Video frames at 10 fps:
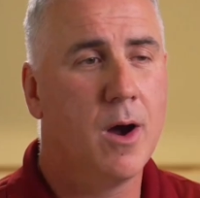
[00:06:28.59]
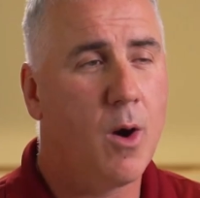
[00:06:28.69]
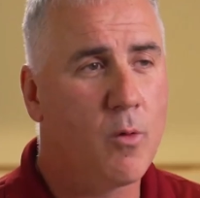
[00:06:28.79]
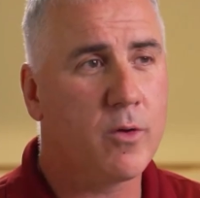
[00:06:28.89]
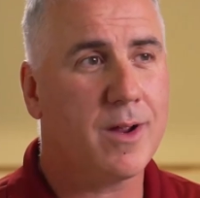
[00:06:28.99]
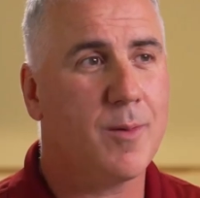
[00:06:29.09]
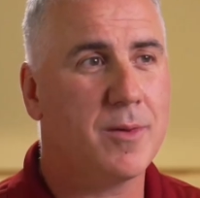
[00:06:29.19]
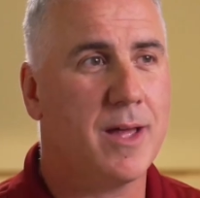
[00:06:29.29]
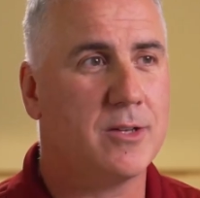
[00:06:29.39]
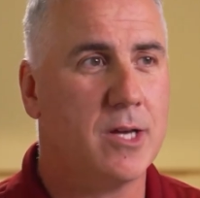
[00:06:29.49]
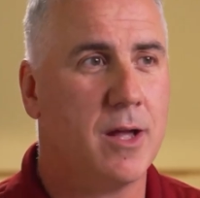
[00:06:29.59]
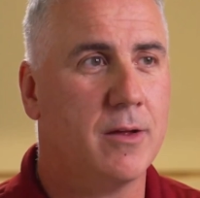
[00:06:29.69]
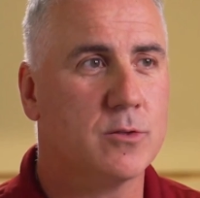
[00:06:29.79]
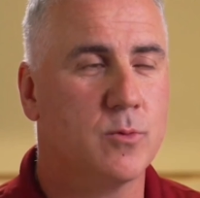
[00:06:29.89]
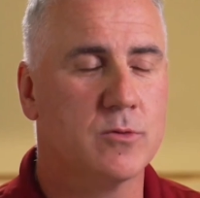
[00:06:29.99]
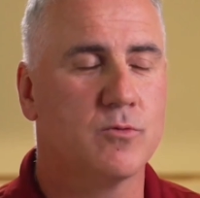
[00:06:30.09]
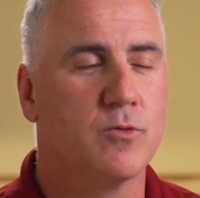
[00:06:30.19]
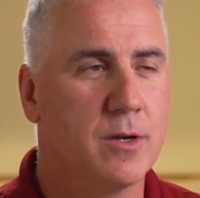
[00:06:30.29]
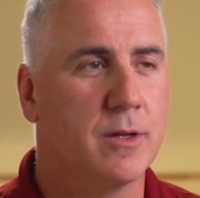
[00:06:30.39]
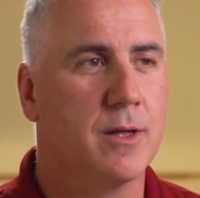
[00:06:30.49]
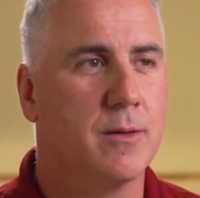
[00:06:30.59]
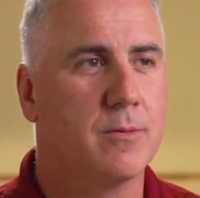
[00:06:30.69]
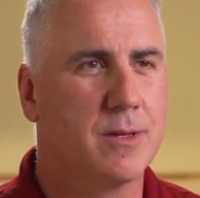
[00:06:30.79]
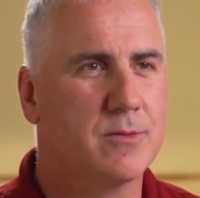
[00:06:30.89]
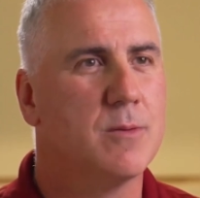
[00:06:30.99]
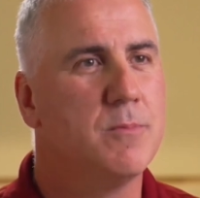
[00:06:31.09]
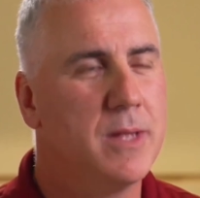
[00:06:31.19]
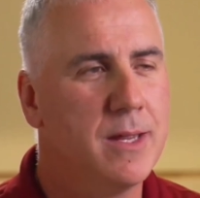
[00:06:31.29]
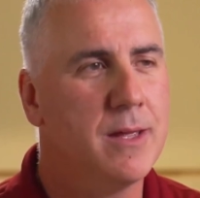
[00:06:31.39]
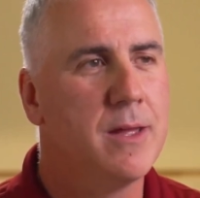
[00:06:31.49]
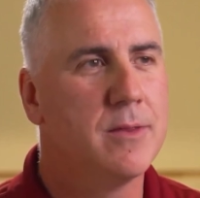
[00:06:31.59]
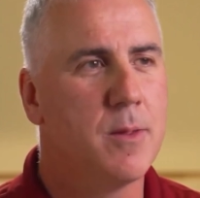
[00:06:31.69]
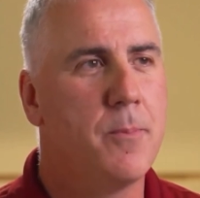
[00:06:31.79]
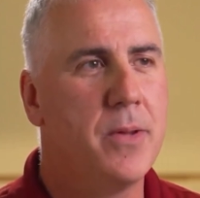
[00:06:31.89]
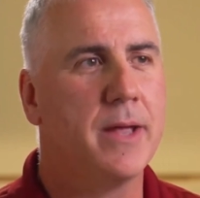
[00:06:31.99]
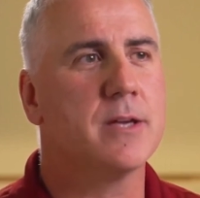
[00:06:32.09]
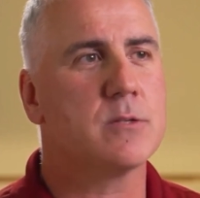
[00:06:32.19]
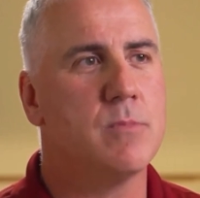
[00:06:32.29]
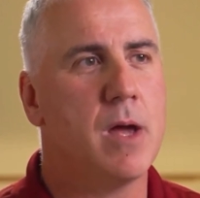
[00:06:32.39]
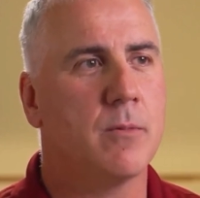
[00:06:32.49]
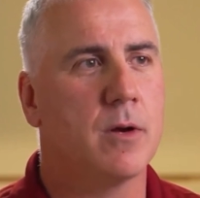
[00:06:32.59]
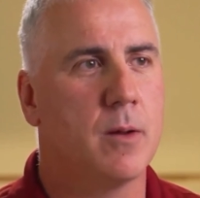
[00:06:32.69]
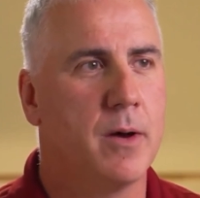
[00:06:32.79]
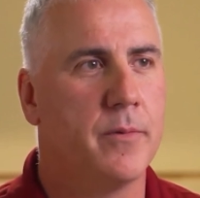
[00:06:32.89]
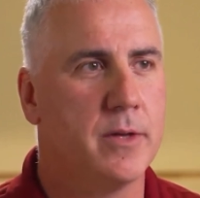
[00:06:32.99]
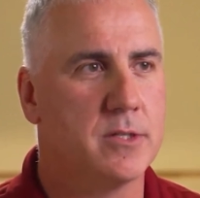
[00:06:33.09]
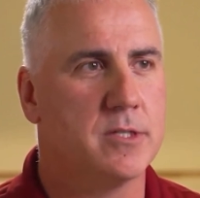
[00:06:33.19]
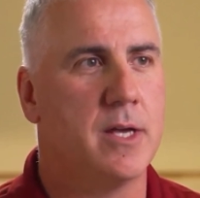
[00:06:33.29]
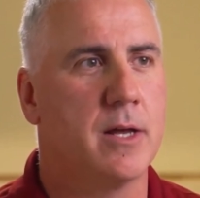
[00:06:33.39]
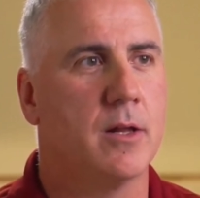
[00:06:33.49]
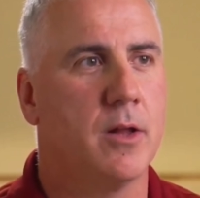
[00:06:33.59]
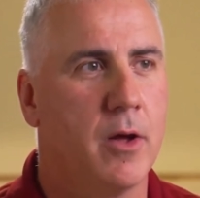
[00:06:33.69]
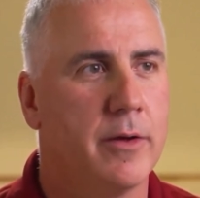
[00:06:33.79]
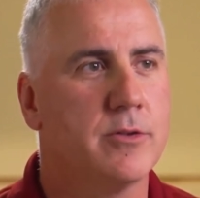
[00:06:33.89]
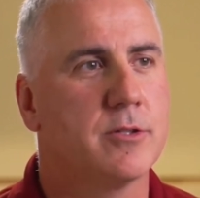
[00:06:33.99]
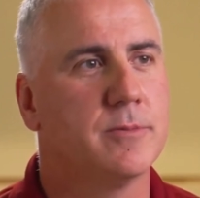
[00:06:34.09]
Overcoming that challenge was really, to me, the biggest memory about this Sienna launch.